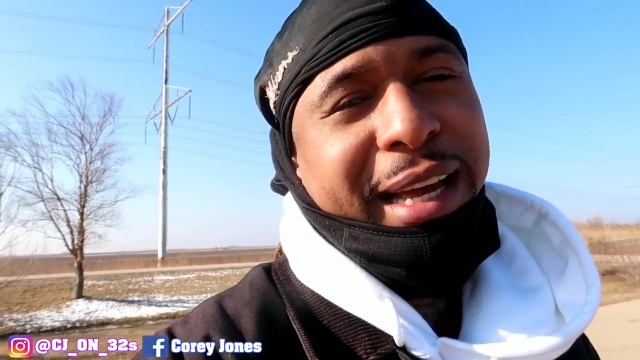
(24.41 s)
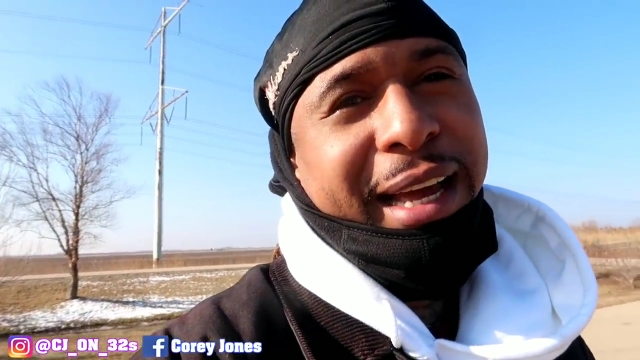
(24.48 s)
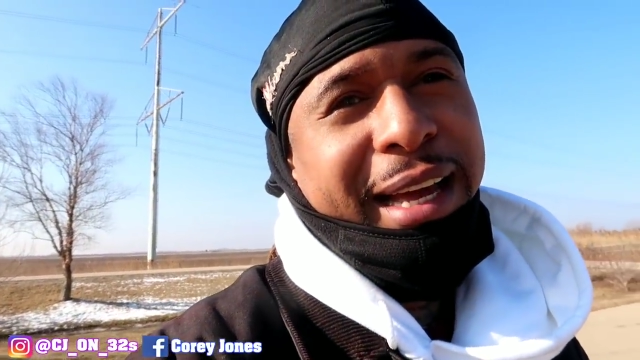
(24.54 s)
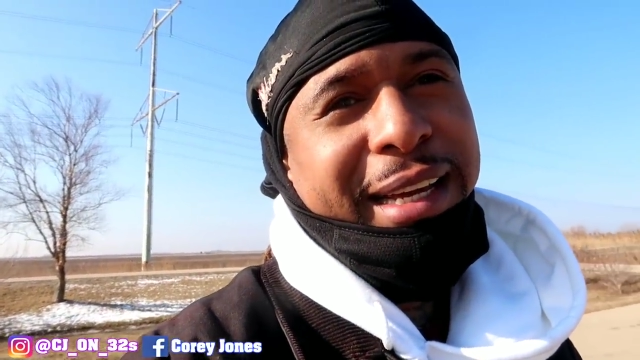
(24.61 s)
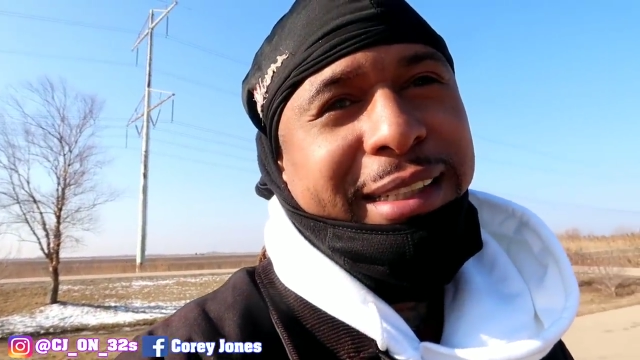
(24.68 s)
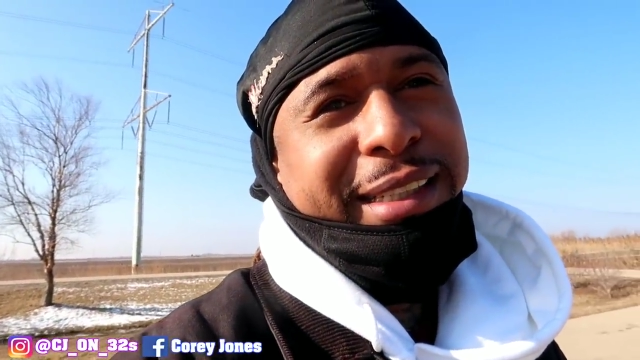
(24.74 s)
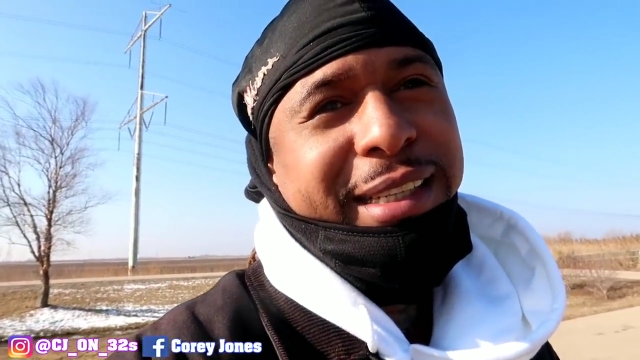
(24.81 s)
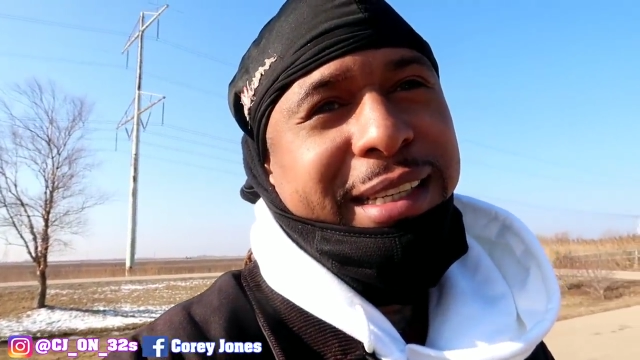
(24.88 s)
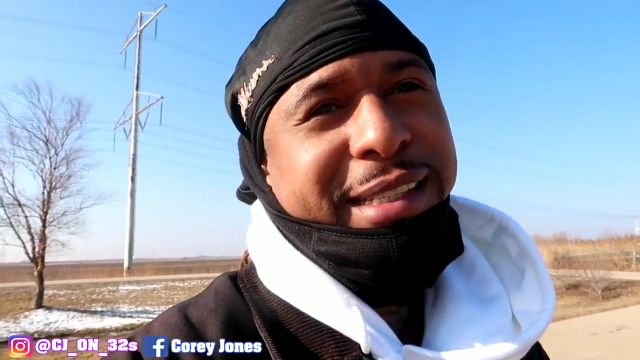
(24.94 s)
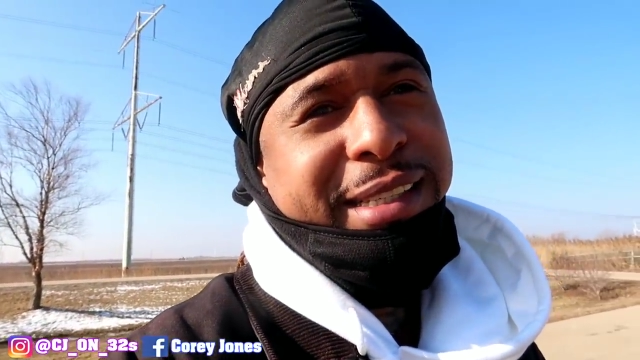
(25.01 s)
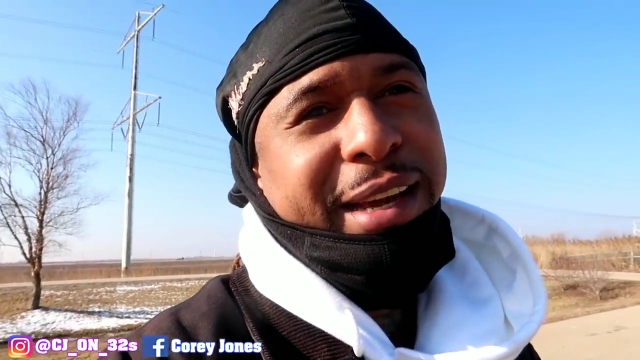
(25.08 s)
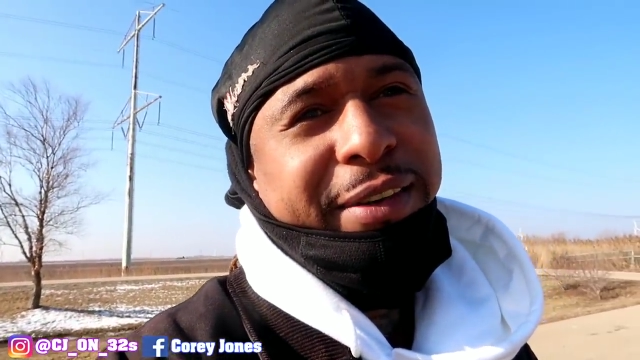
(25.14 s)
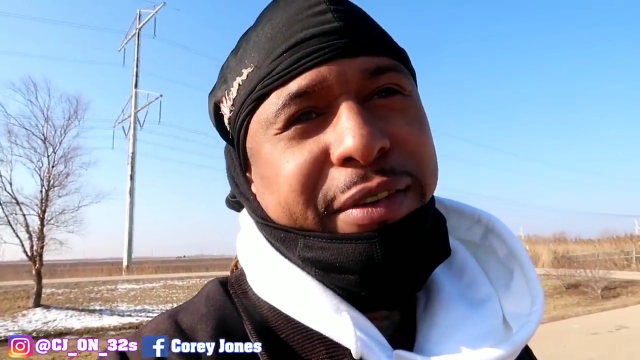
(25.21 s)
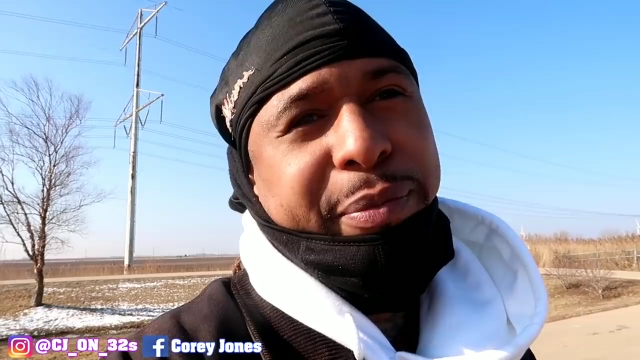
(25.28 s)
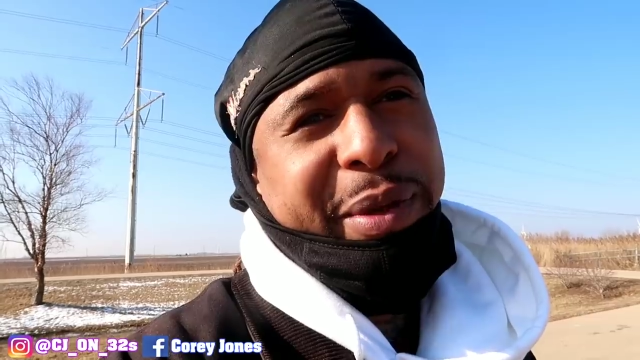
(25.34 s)
guys. He's
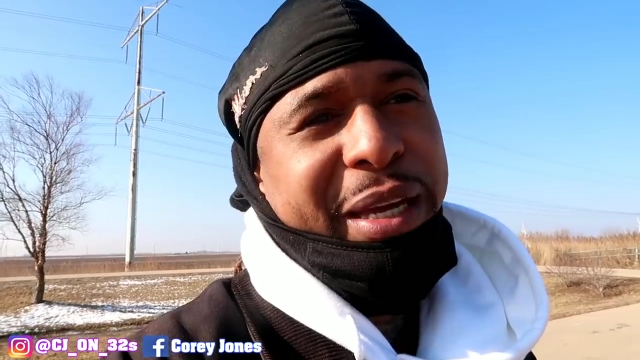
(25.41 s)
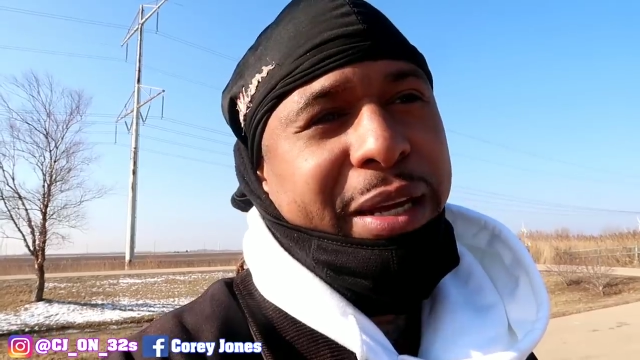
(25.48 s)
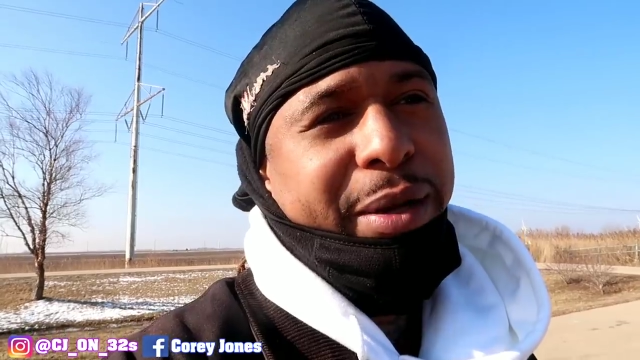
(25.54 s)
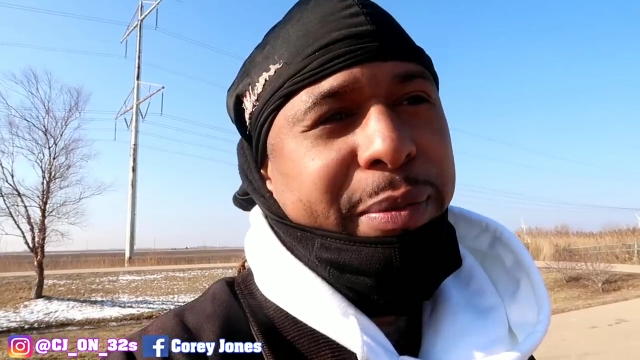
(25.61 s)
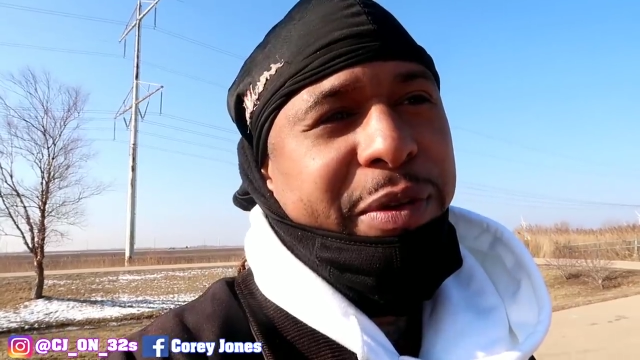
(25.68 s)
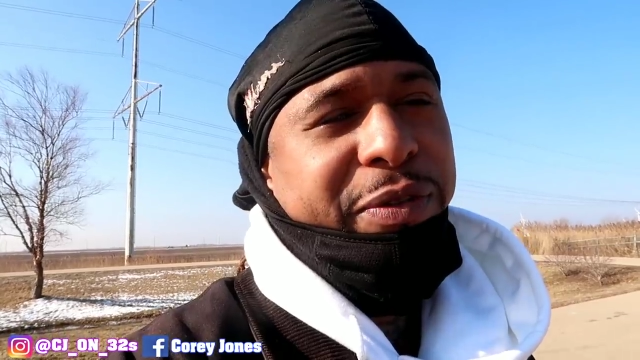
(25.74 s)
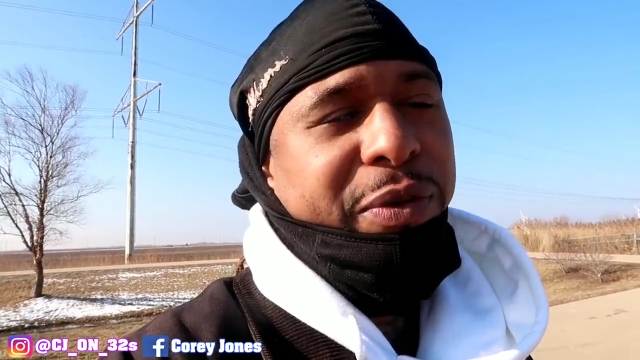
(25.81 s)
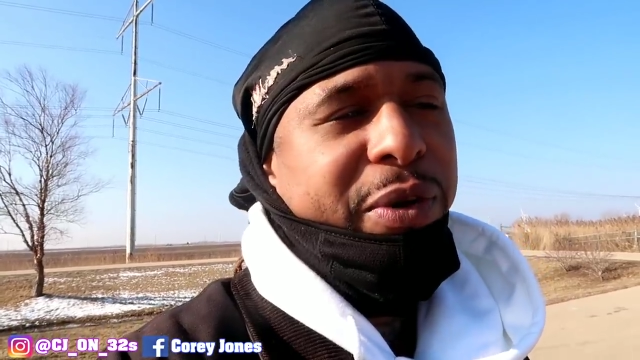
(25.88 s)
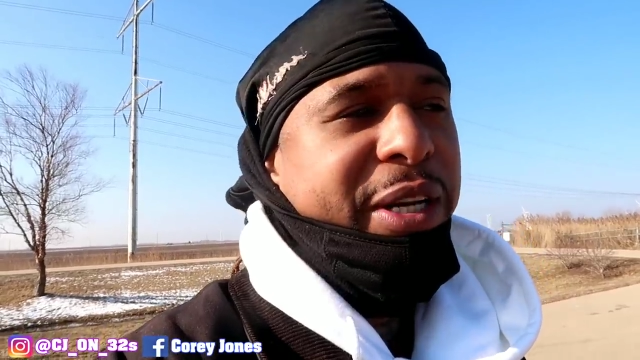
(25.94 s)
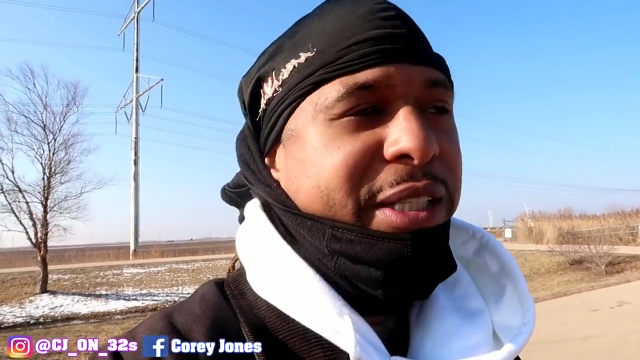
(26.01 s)
never been here before.